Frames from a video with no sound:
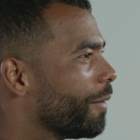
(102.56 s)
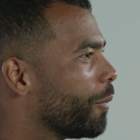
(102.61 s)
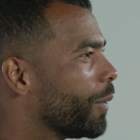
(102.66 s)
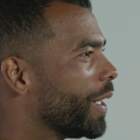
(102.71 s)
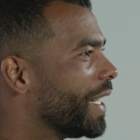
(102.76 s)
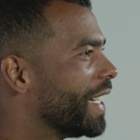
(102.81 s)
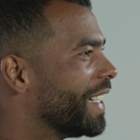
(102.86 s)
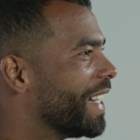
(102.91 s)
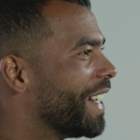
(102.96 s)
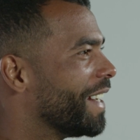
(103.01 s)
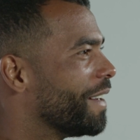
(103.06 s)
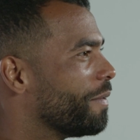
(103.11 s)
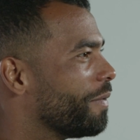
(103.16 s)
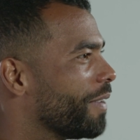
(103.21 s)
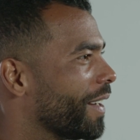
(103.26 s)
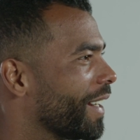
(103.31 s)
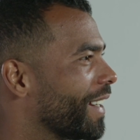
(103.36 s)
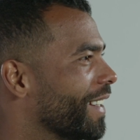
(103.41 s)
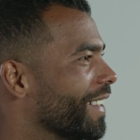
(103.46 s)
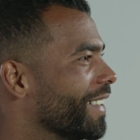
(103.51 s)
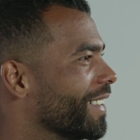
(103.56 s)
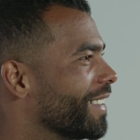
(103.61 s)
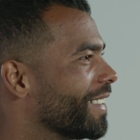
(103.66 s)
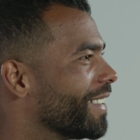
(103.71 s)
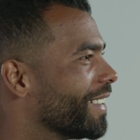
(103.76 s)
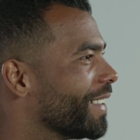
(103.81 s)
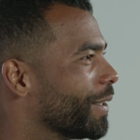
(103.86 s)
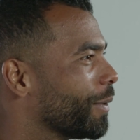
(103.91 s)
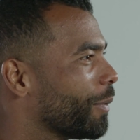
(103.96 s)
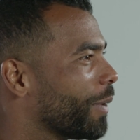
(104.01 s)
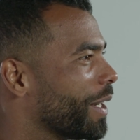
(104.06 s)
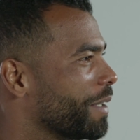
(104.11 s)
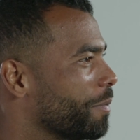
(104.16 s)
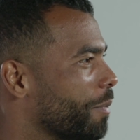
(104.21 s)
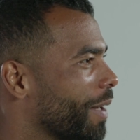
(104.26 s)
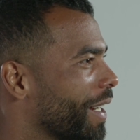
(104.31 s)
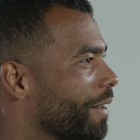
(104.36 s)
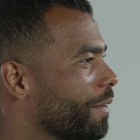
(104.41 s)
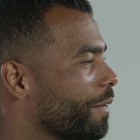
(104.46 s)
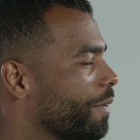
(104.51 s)
Winning anything is always
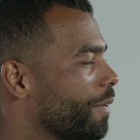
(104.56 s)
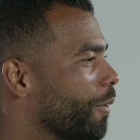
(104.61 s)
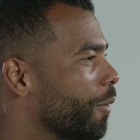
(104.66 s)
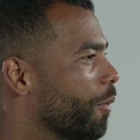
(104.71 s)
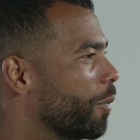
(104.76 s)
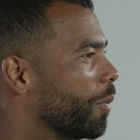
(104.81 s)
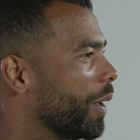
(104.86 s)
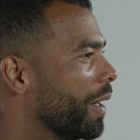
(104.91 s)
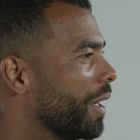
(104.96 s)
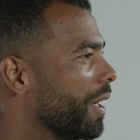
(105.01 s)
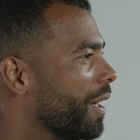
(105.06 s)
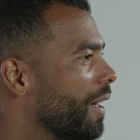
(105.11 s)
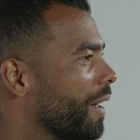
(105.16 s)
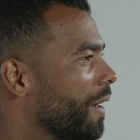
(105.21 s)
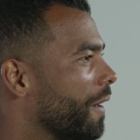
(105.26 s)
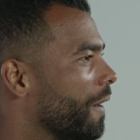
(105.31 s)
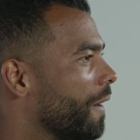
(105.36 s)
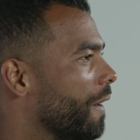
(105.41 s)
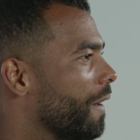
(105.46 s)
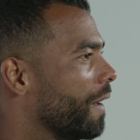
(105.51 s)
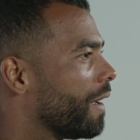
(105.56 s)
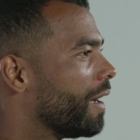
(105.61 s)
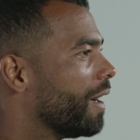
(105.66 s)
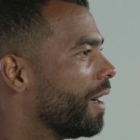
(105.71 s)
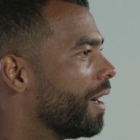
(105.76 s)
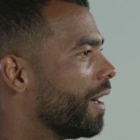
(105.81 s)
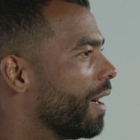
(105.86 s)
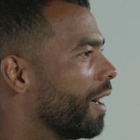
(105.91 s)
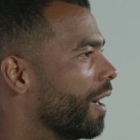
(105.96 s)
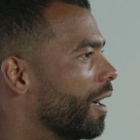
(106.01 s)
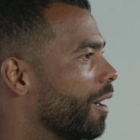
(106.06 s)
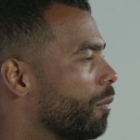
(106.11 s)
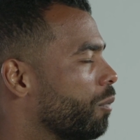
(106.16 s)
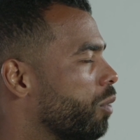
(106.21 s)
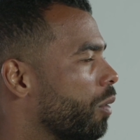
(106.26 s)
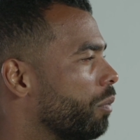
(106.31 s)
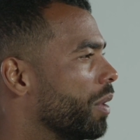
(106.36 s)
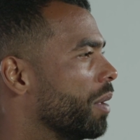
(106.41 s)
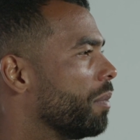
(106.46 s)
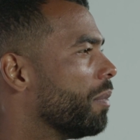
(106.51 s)
meaningful, but
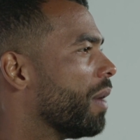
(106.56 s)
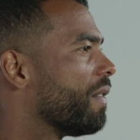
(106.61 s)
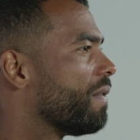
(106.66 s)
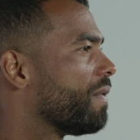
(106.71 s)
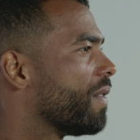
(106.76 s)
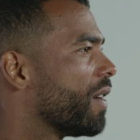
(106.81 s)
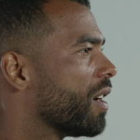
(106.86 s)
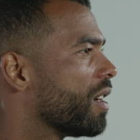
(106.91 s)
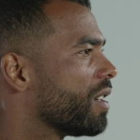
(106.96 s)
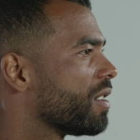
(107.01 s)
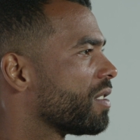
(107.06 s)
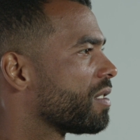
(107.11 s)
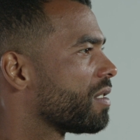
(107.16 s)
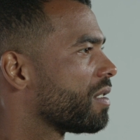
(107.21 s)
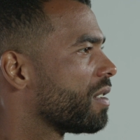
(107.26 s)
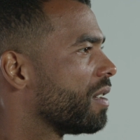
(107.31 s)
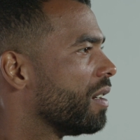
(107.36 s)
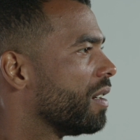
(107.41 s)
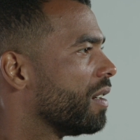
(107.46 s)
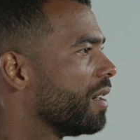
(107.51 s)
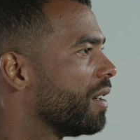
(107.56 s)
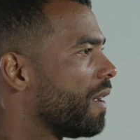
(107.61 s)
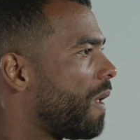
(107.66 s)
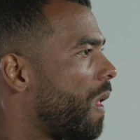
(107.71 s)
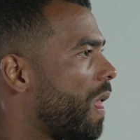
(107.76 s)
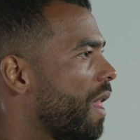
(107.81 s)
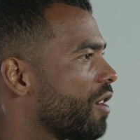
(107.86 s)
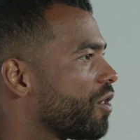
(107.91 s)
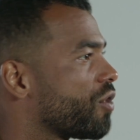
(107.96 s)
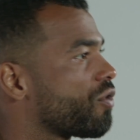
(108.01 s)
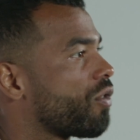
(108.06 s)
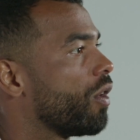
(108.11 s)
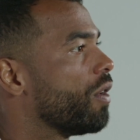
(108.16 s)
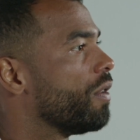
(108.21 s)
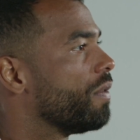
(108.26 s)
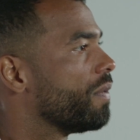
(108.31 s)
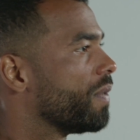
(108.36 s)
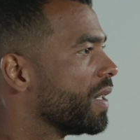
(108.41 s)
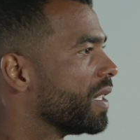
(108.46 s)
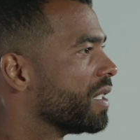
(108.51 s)
probably my first
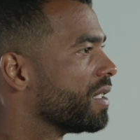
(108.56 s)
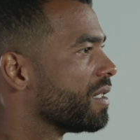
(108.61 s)
trophy